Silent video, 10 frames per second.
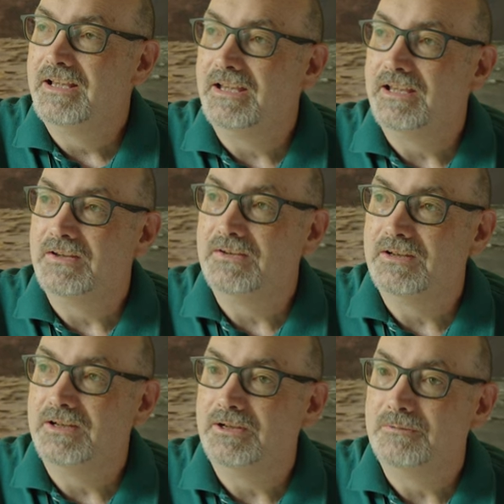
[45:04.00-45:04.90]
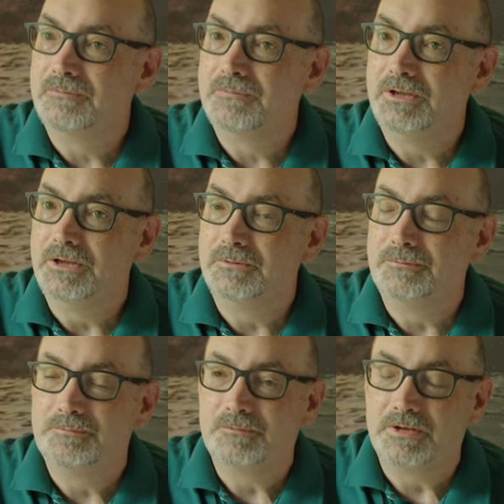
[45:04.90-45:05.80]
and, you know,
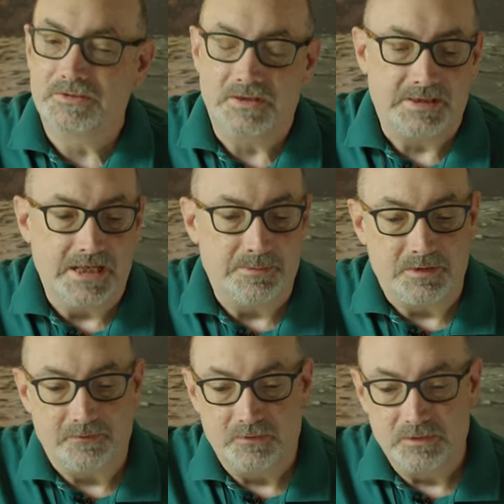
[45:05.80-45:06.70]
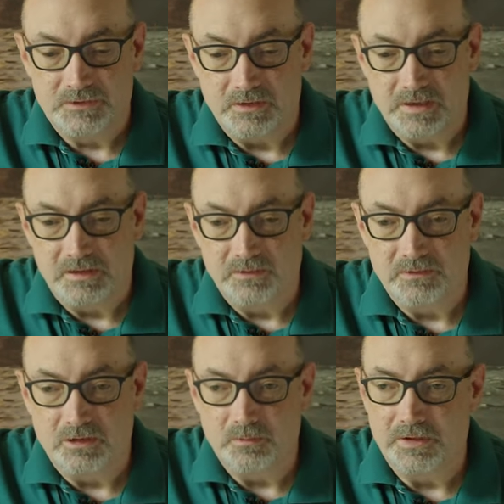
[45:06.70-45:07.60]
things like that. But the first song I
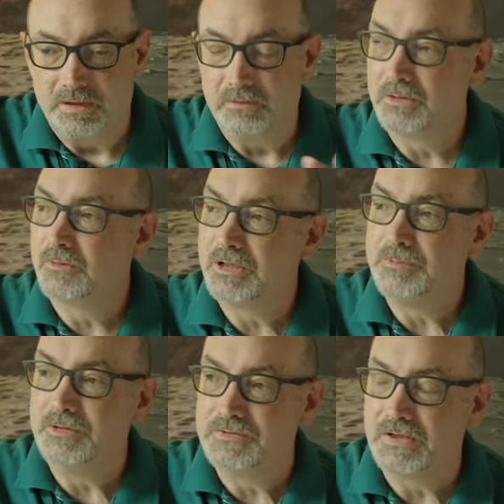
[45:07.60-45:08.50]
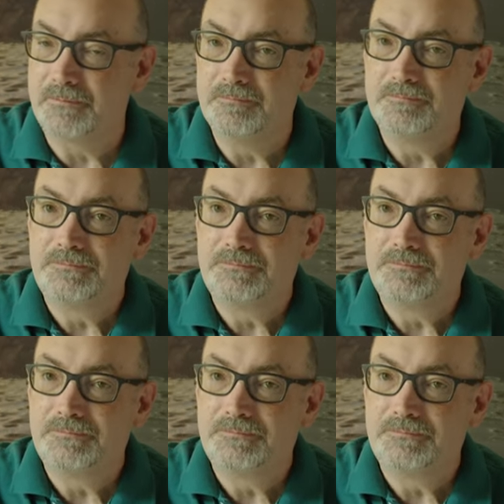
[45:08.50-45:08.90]
learned all the way through, I learned to read music.